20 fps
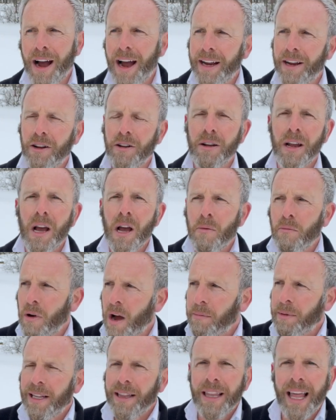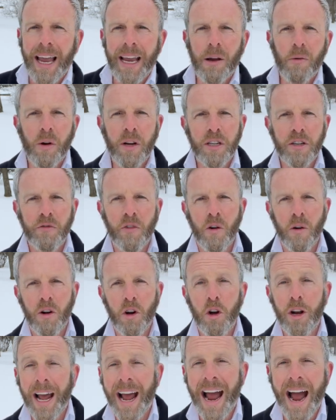I could probably languish for a
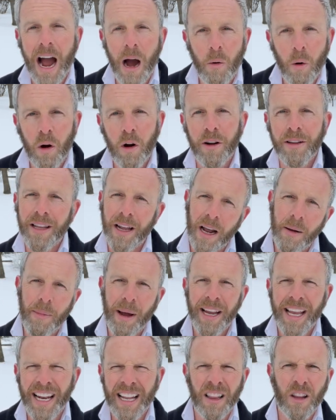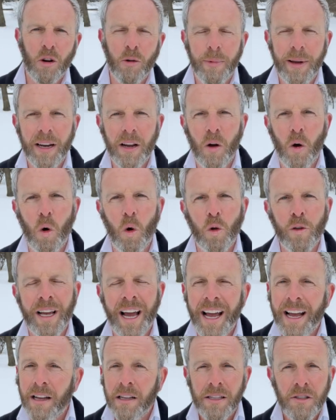good hour and then I might get a little bit cold.
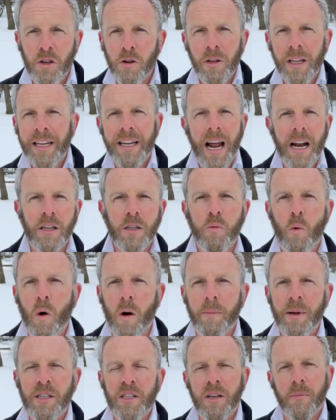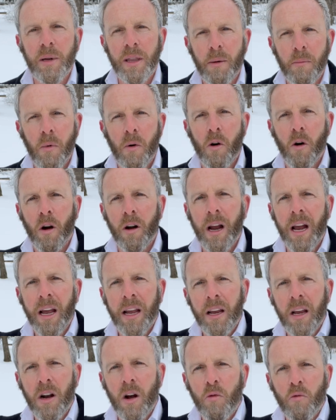Certainly not as warm as some of the more,
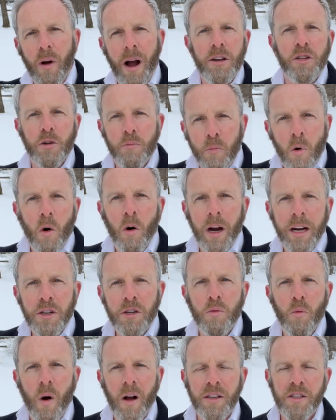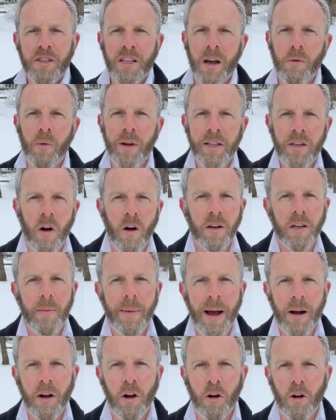you know, Roger Moore-ish ones that we talked
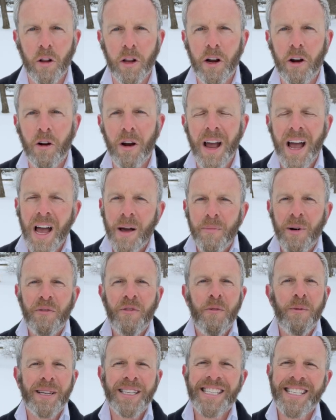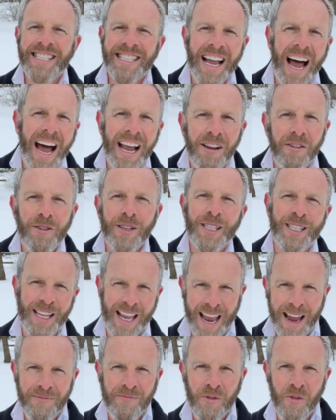about earlier. But from a style
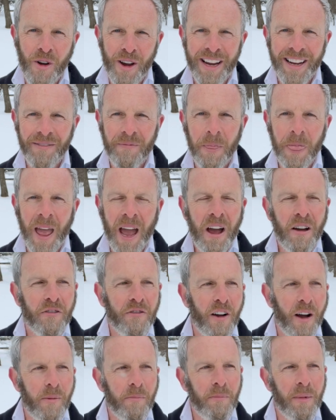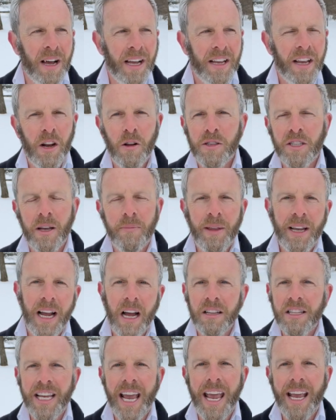standpoint, from, you know, something
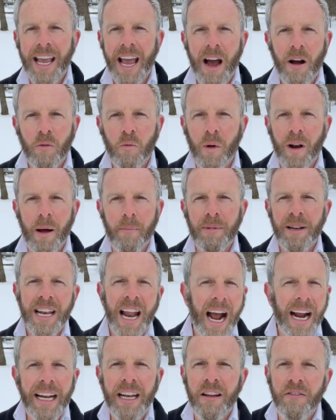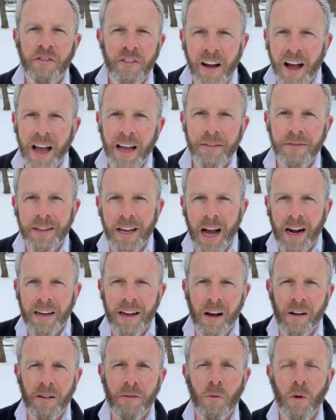I'll take out when I'm 95, knock
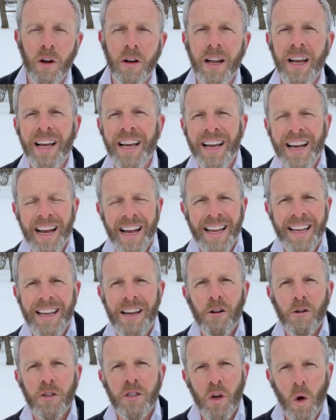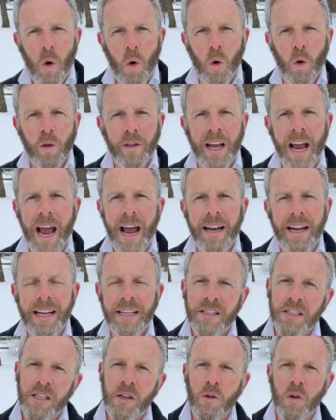on wood, years old, and
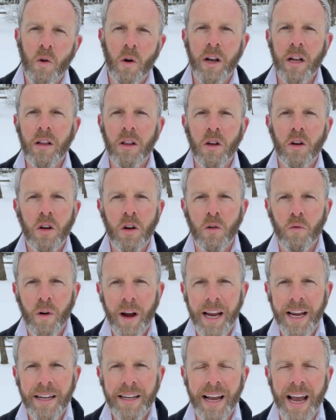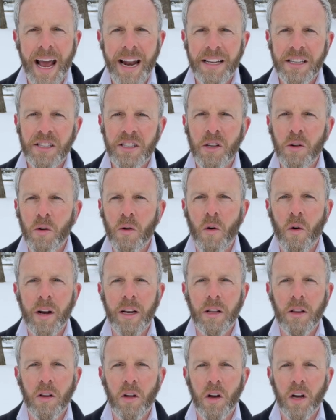it's still going to look great, and it's still going
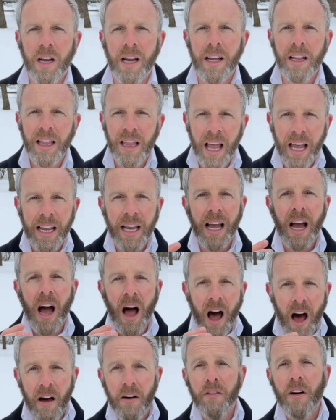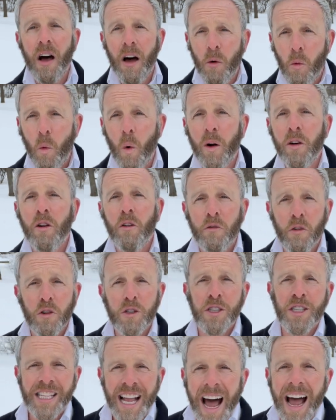to look like of a wonderful
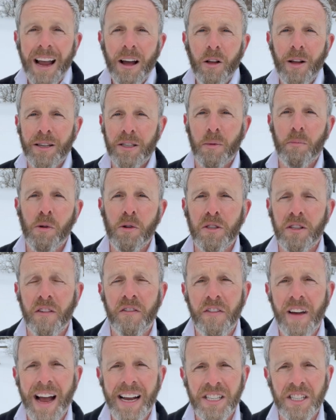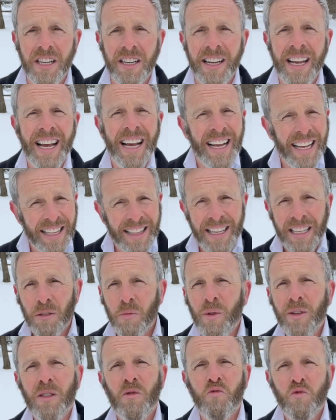style as opposed to fashion, this
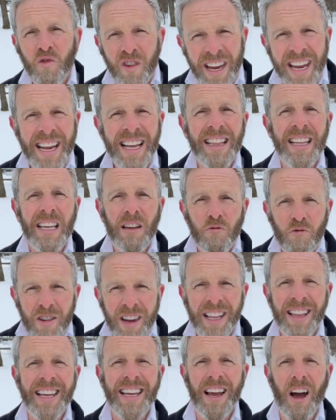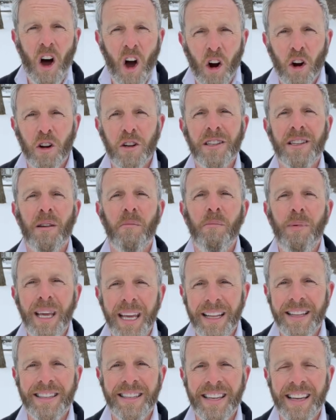one's really, really hard to
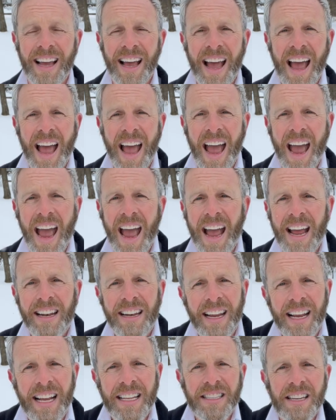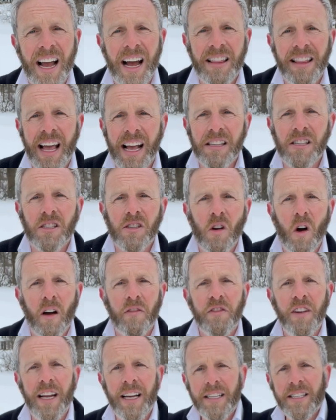beat. And it's got that
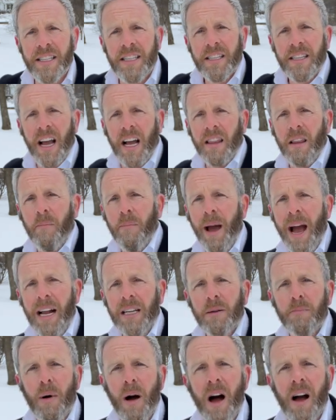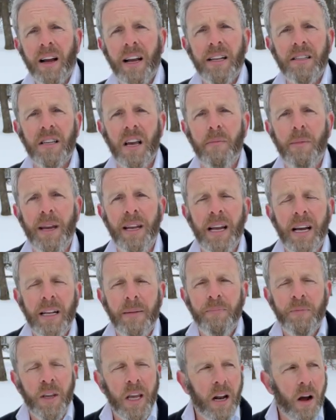softness, it's got the patch pockets. I mean,
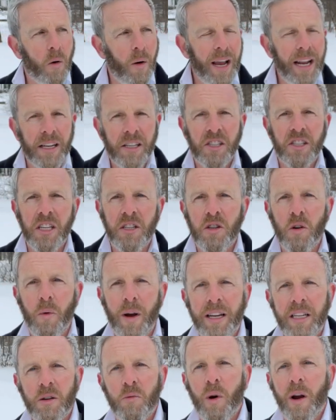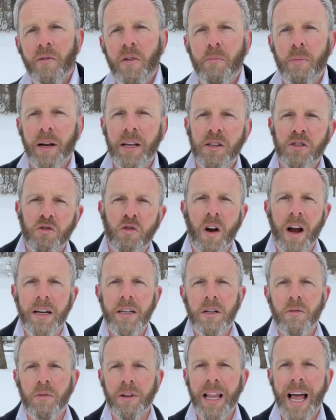you know, in a situation where everybody's trying
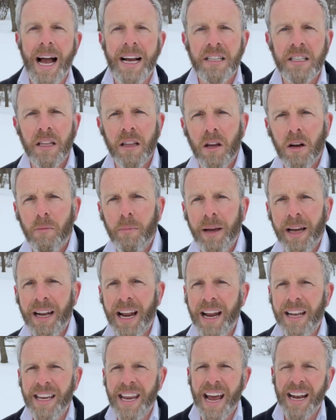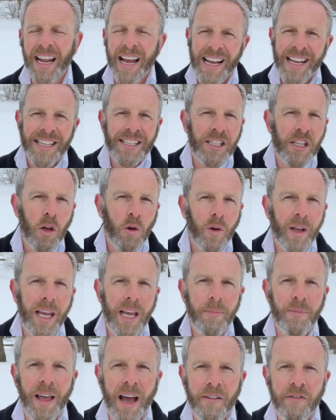to relax a little bit and yet still
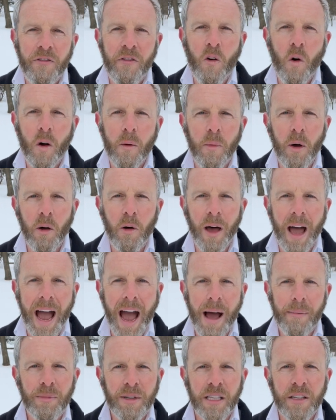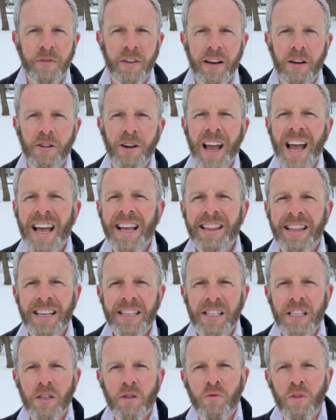keep that formal atmosphere,
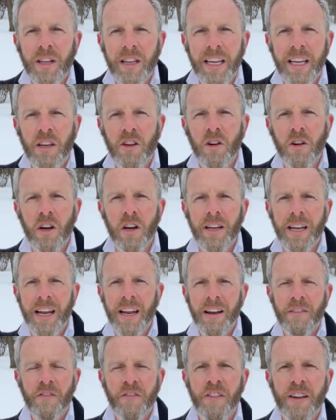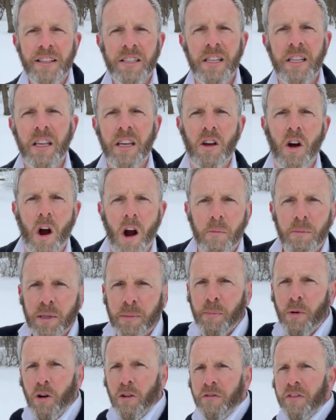this is really good. It fits in the arms
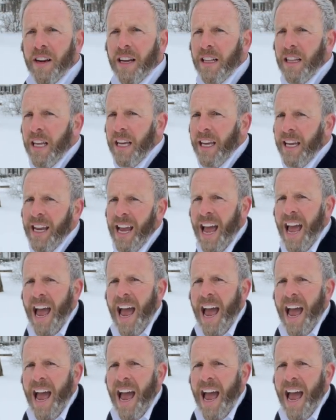perfectly.